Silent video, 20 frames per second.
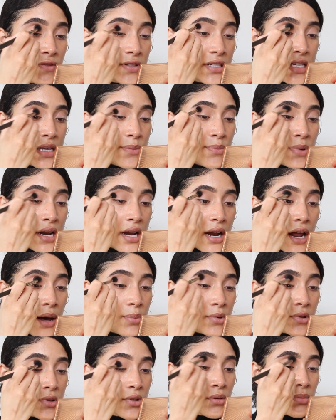deepen it
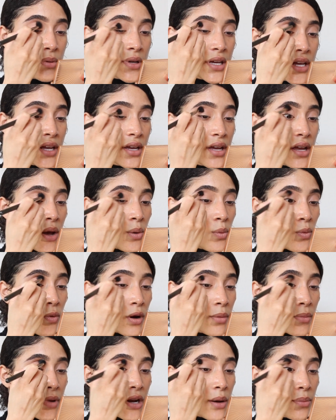up a little bit and
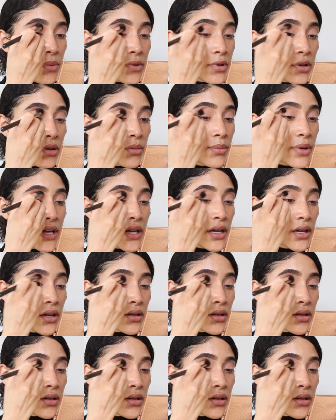warm it up a little bit.